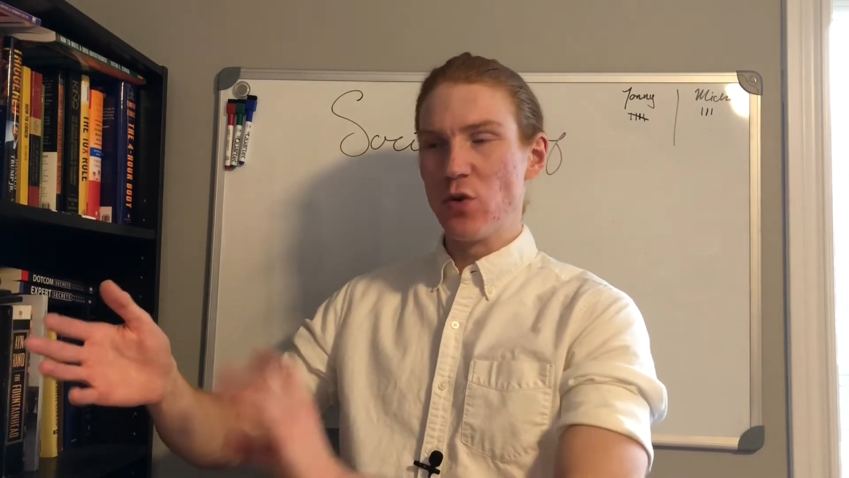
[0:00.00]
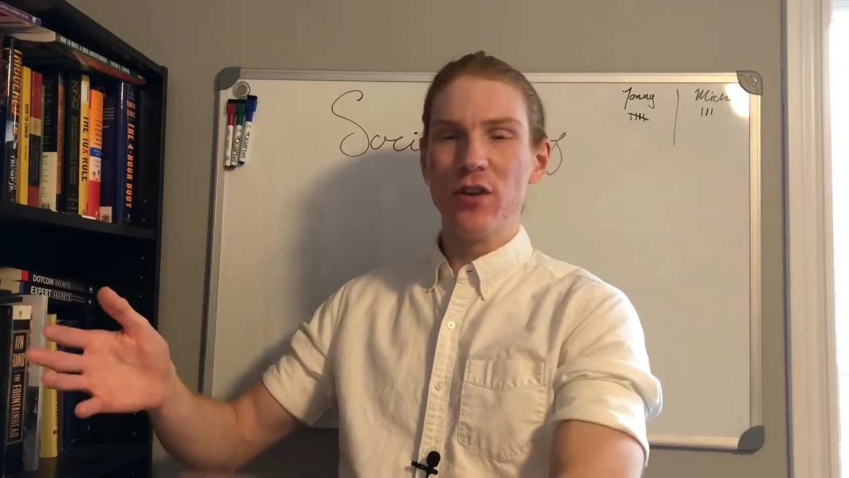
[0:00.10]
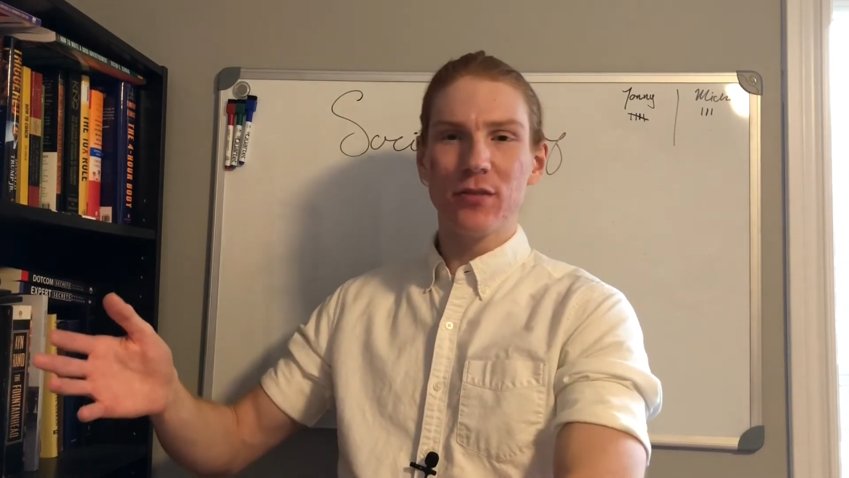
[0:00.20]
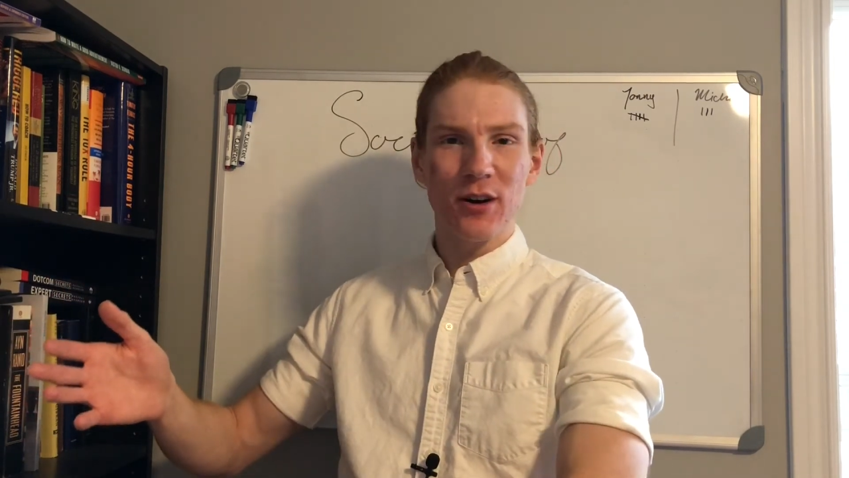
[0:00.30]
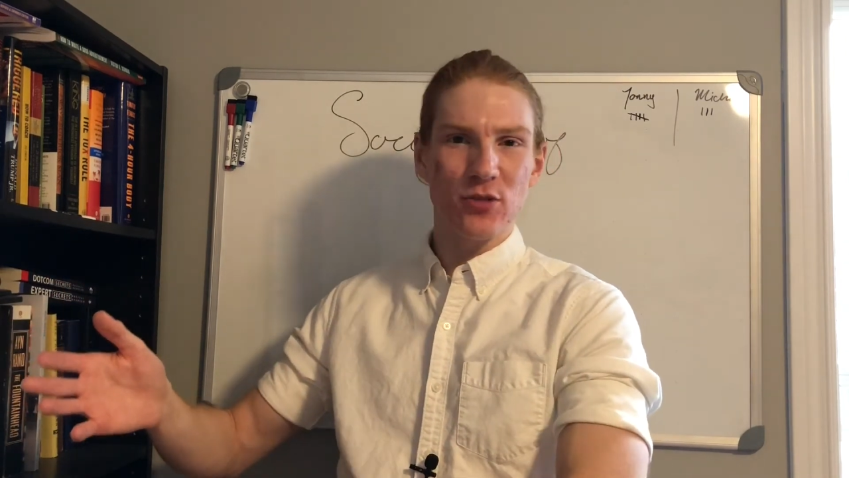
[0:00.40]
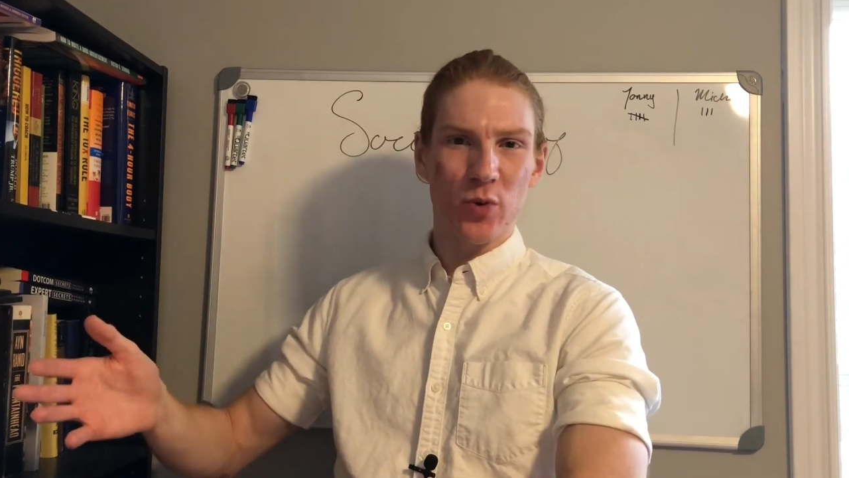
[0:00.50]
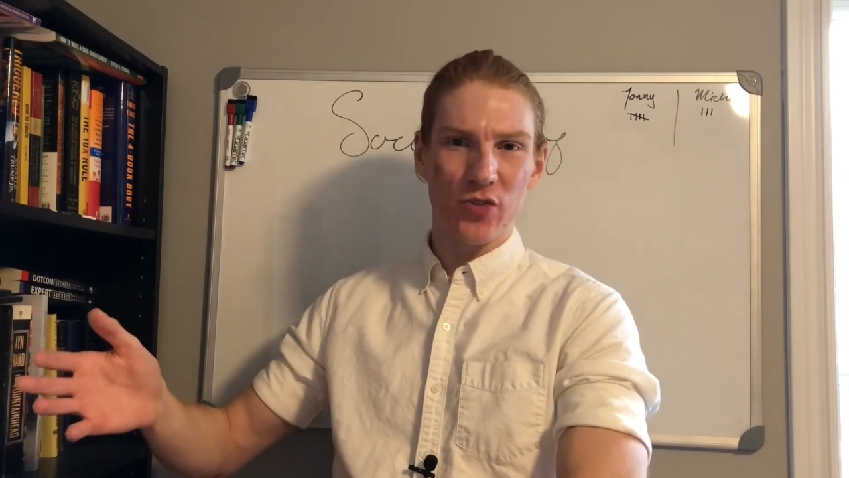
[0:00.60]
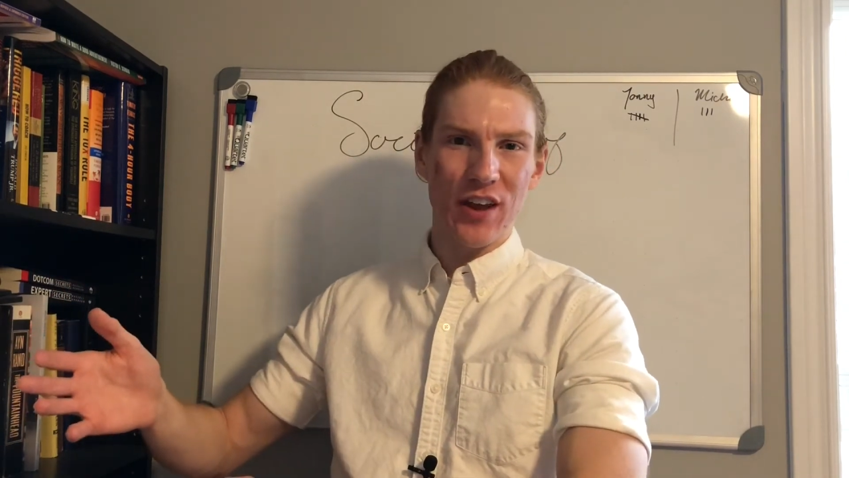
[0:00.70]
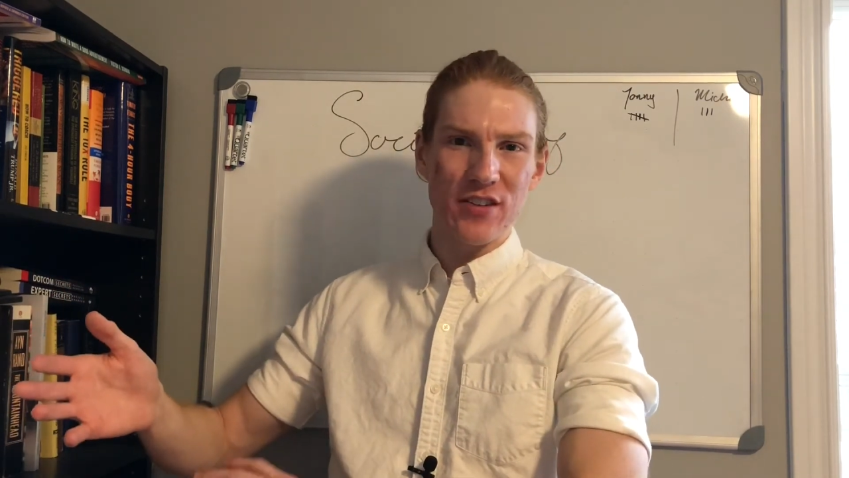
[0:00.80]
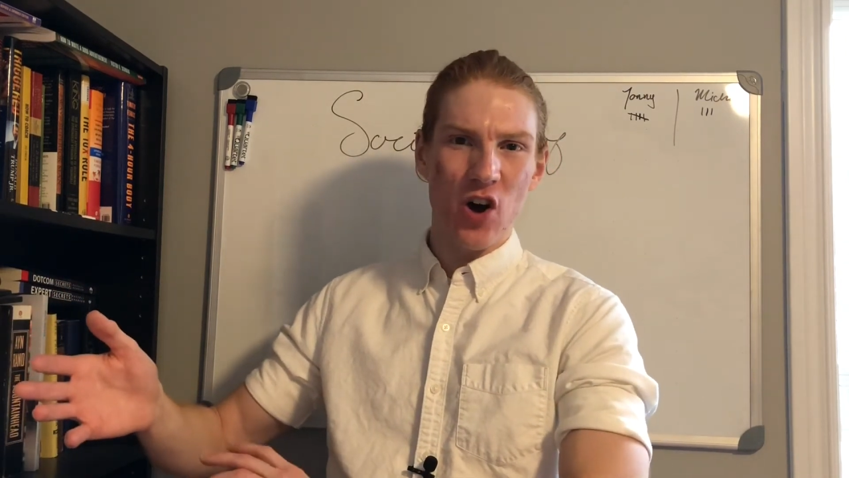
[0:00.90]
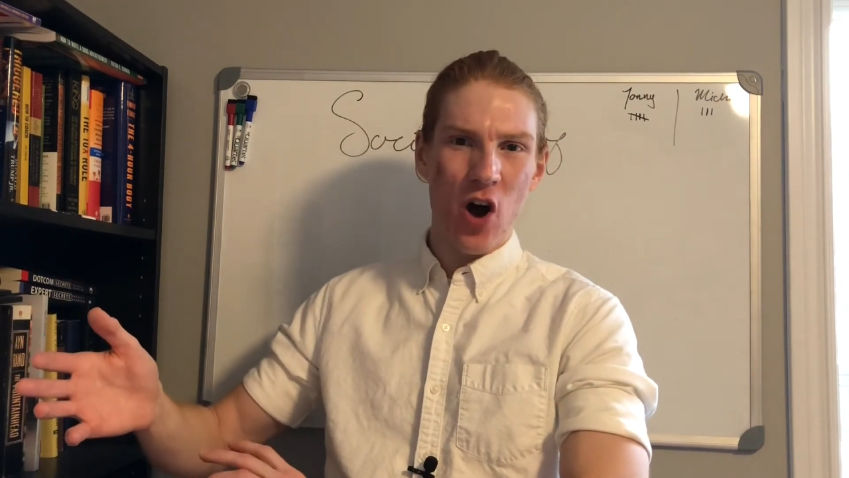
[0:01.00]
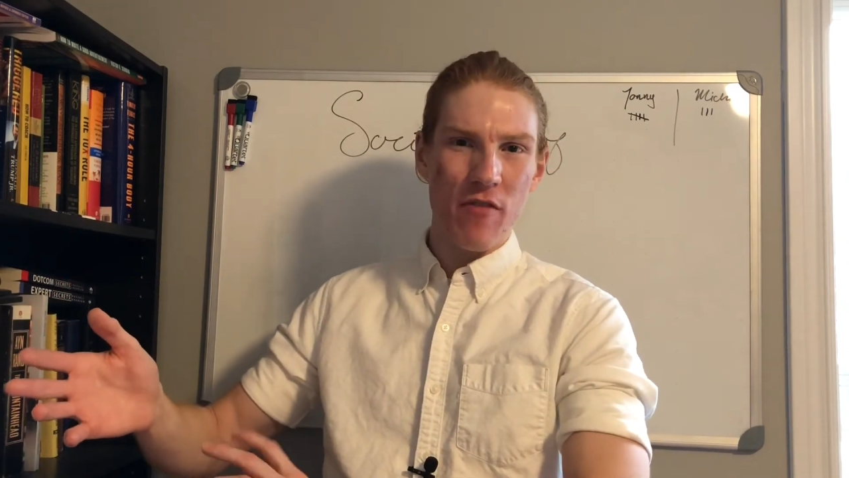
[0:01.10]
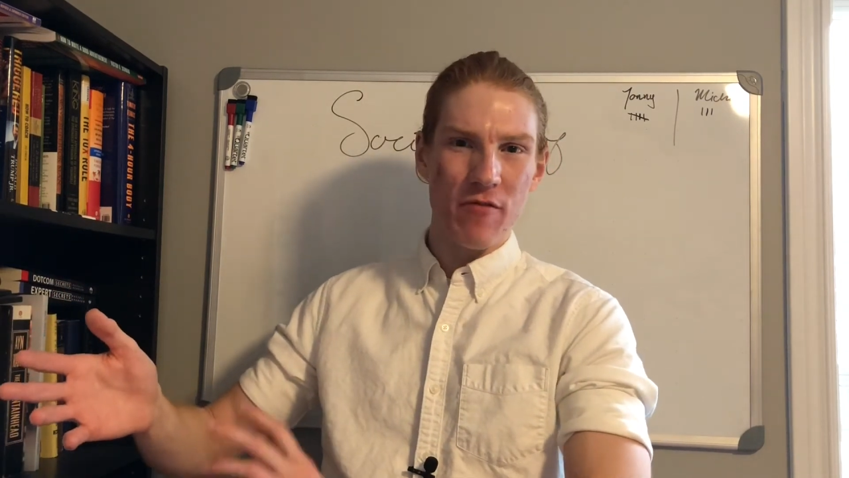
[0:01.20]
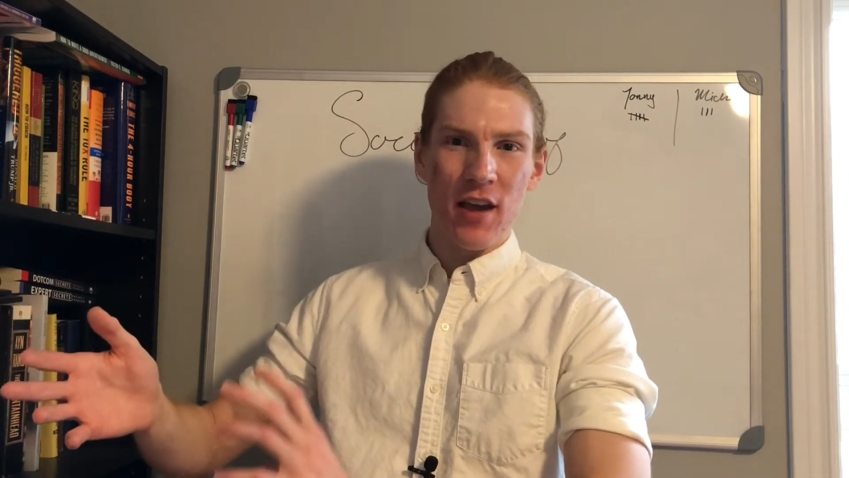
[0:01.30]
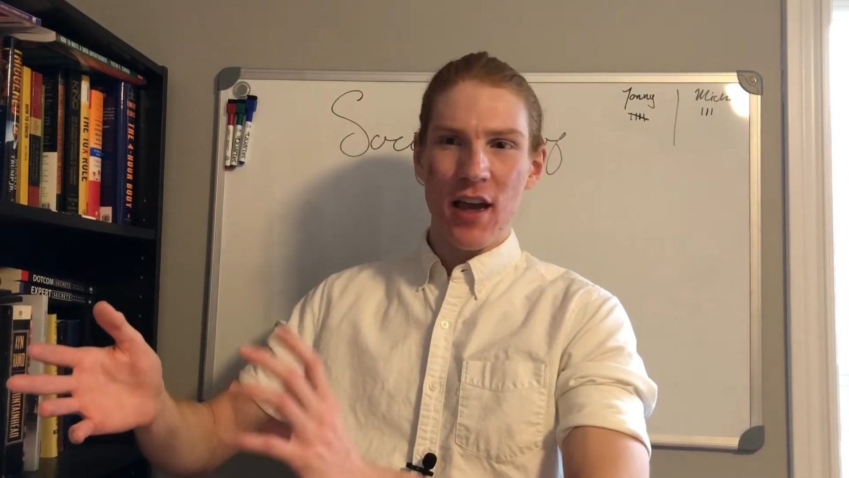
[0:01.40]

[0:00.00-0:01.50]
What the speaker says: this much % off,